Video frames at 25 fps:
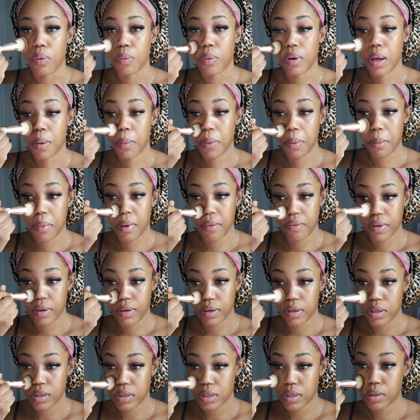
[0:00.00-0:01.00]
And when I put my
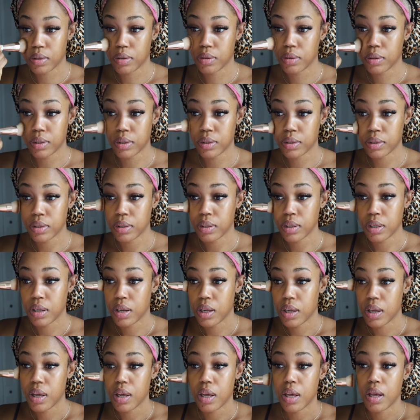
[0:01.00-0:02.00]
foundation on,
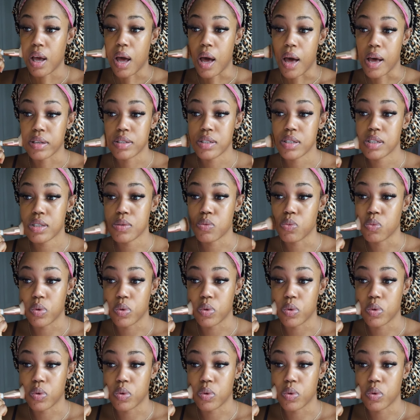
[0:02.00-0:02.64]
I just